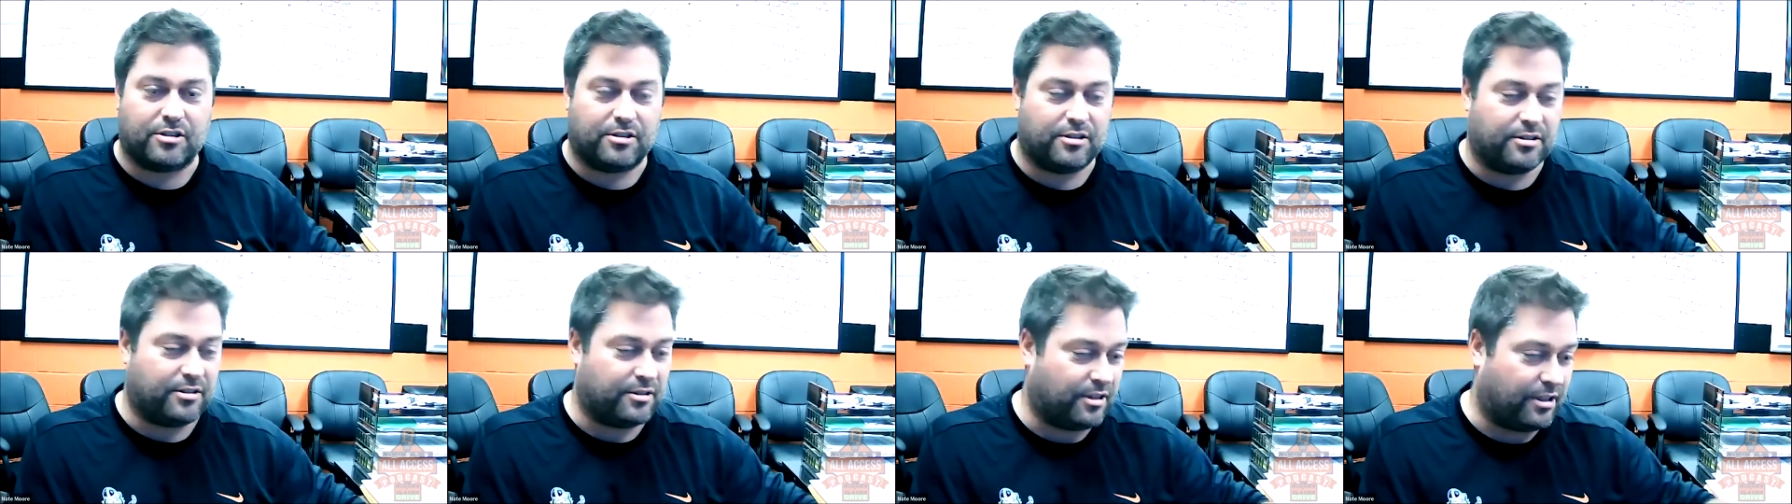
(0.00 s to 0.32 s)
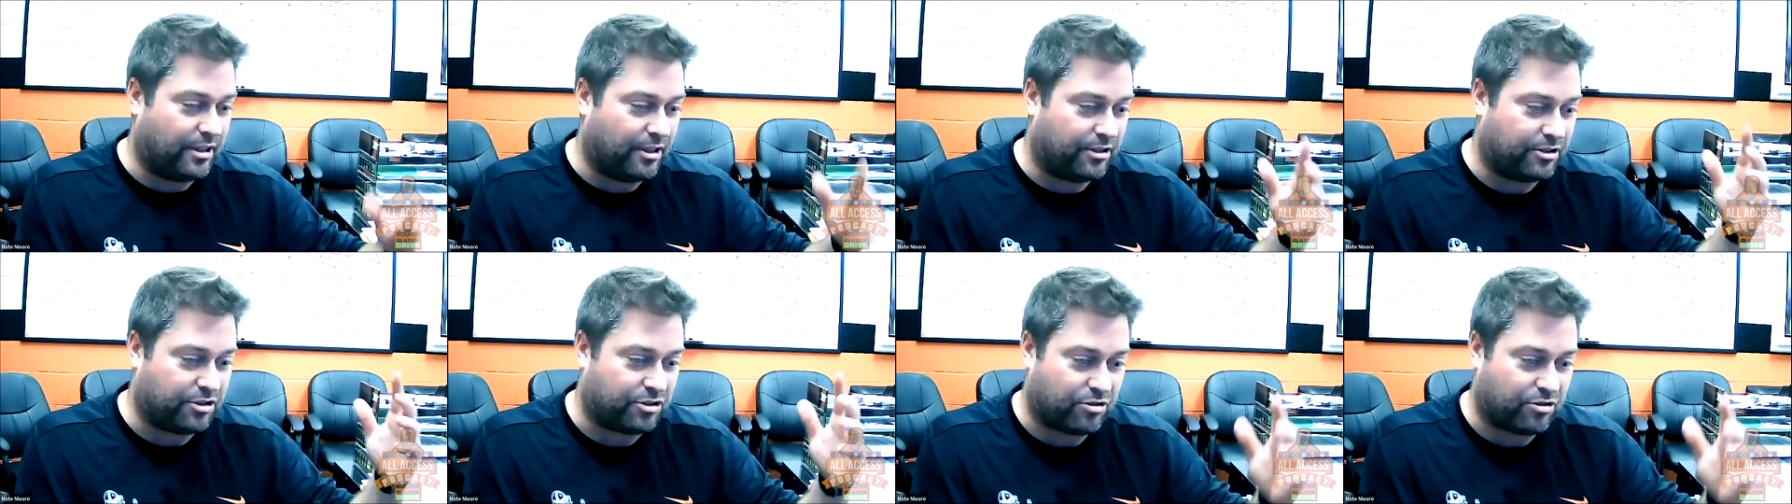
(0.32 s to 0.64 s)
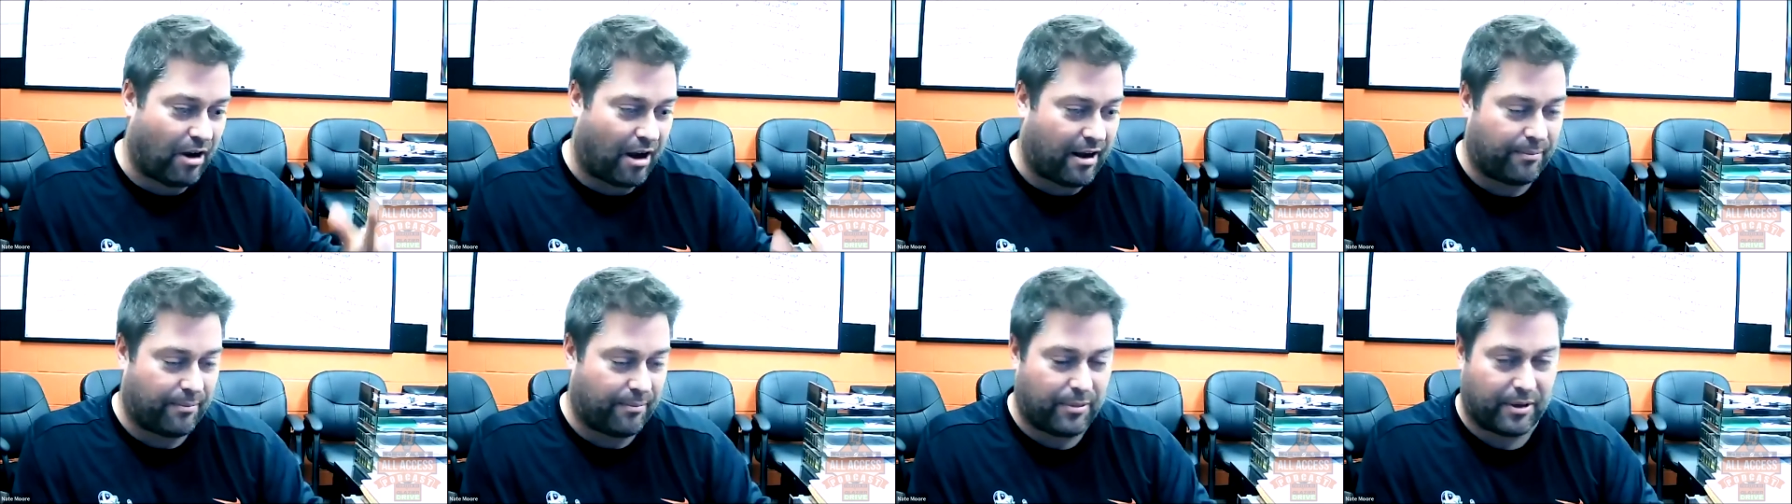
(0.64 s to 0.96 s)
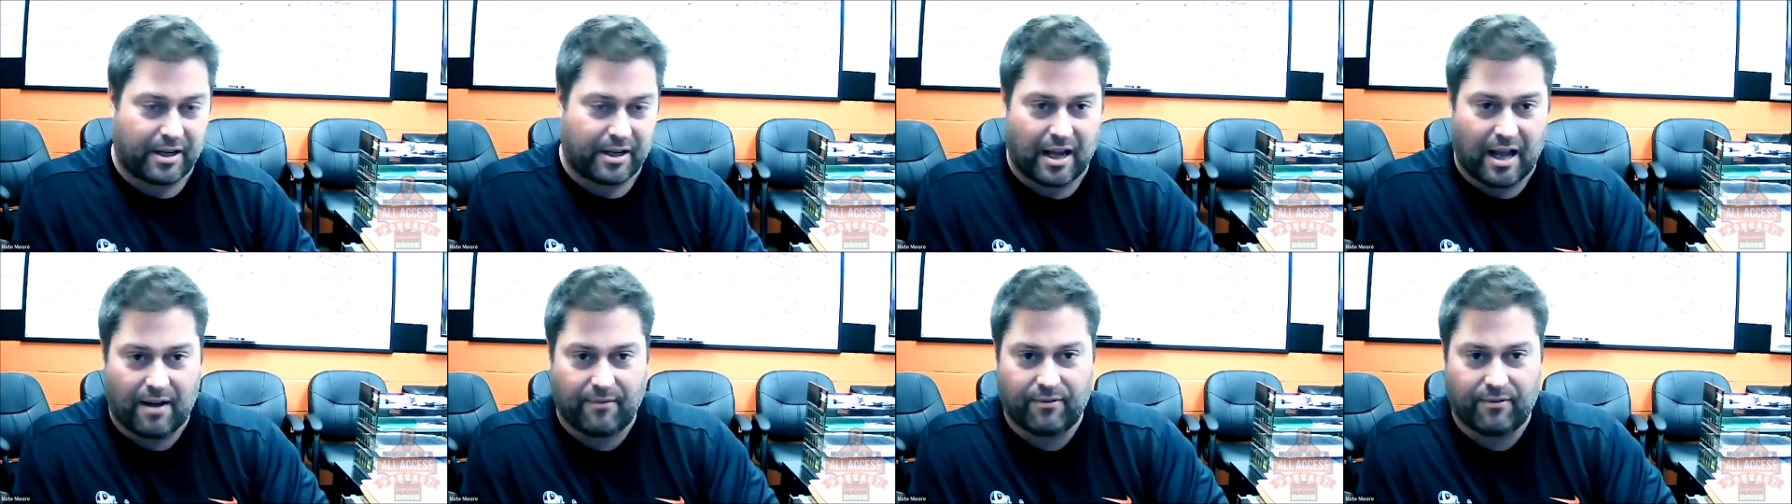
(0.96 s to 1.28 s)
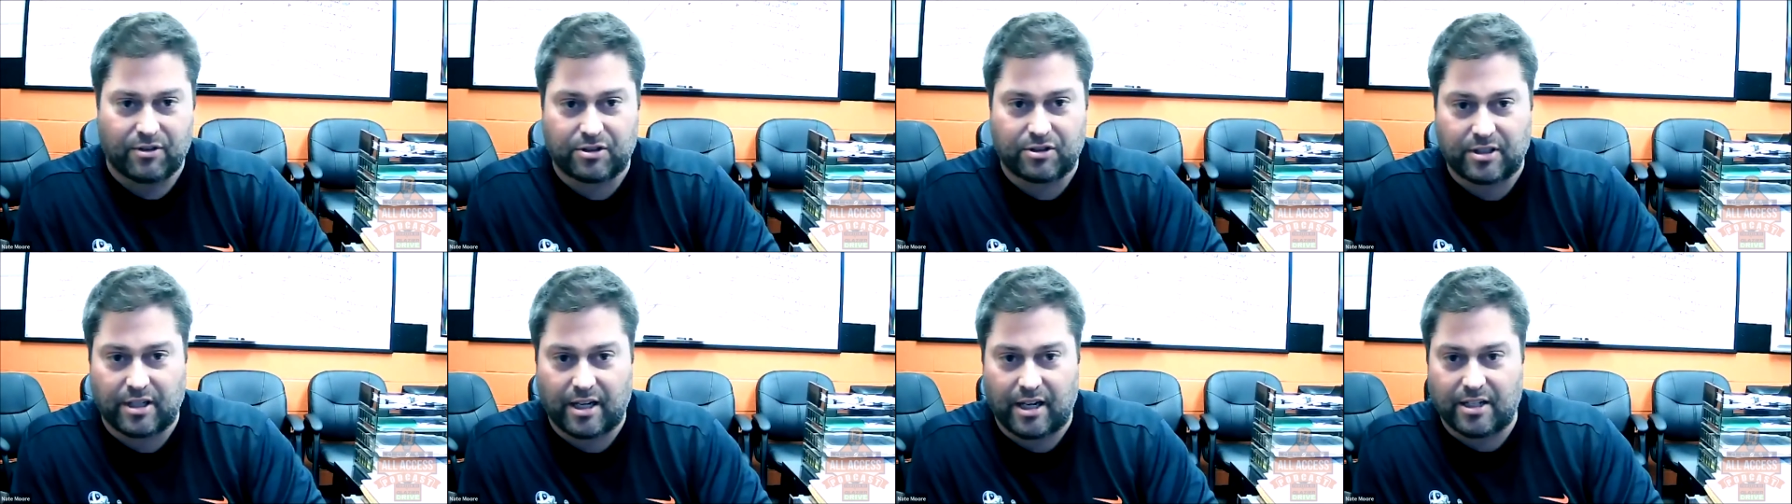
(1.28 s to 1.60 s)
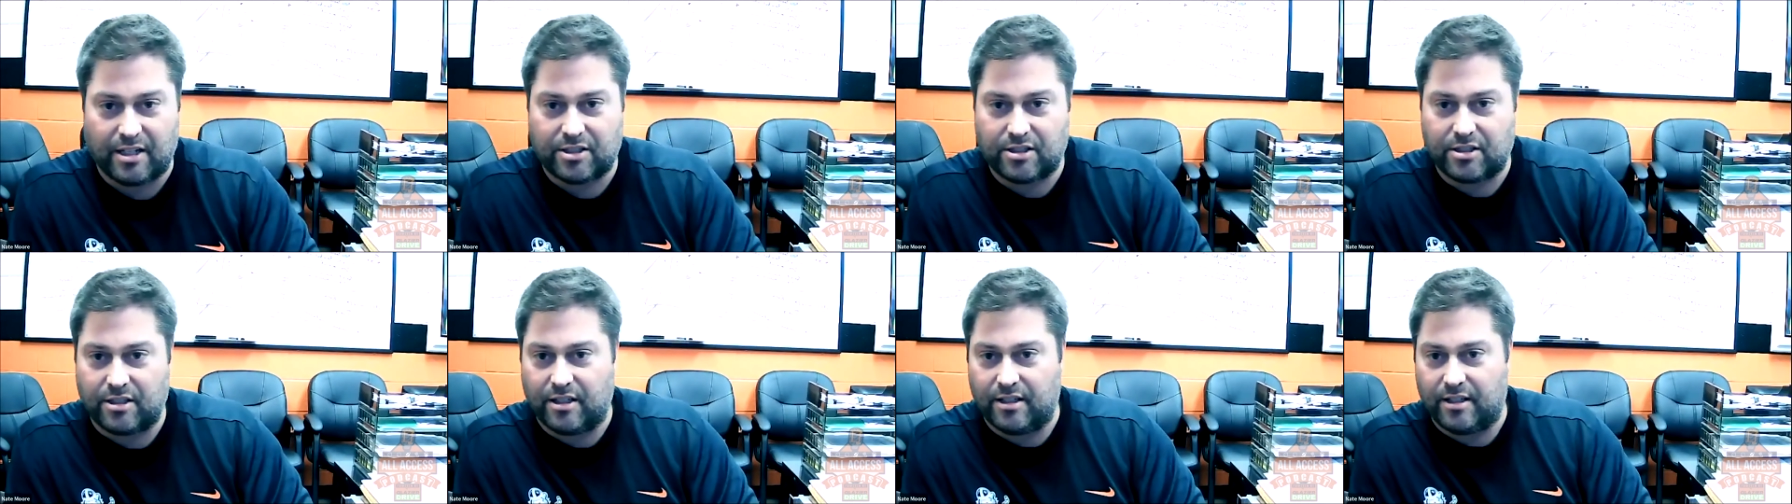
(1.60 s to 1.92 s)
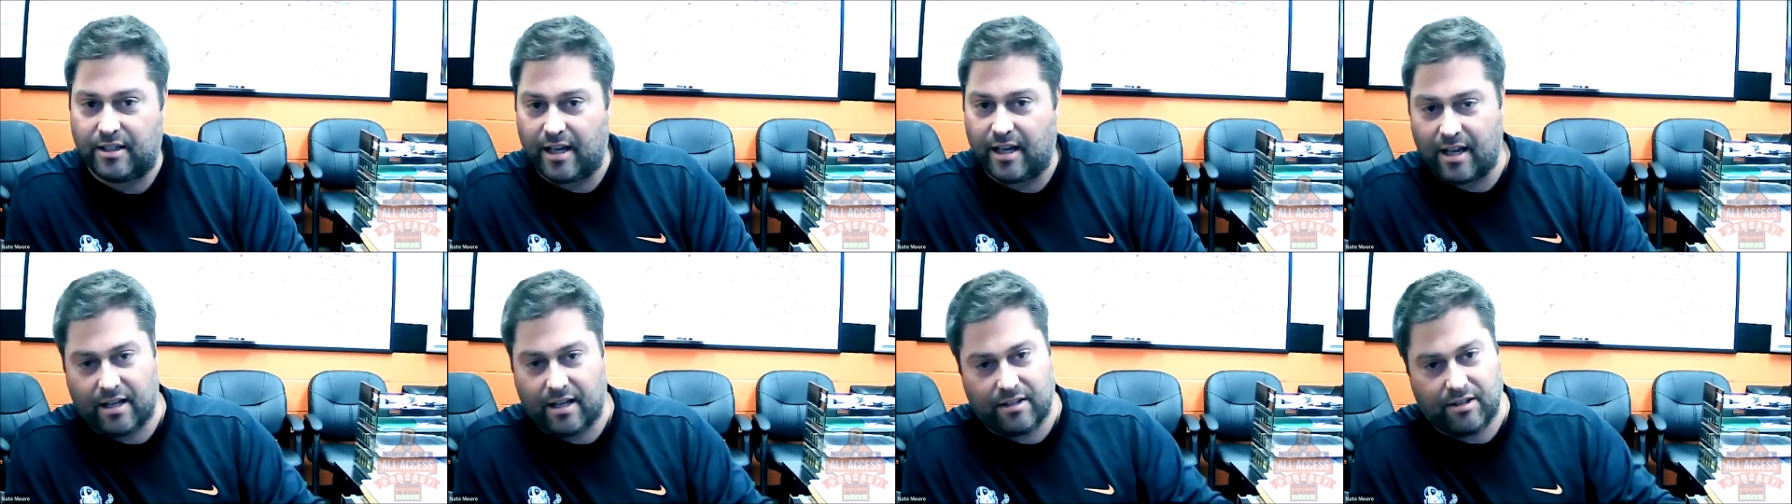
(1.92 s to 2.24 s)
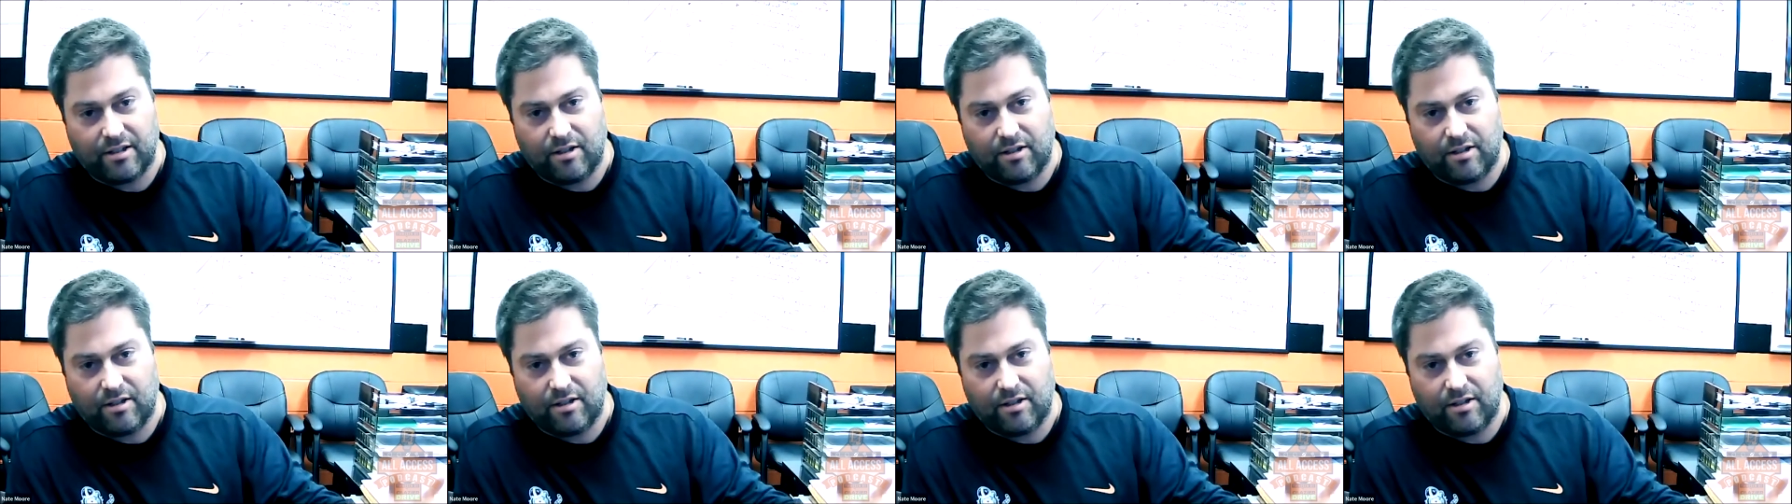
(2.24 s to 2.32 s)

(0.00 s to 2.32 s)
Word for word: and, you know, strike up a conversation and yeah,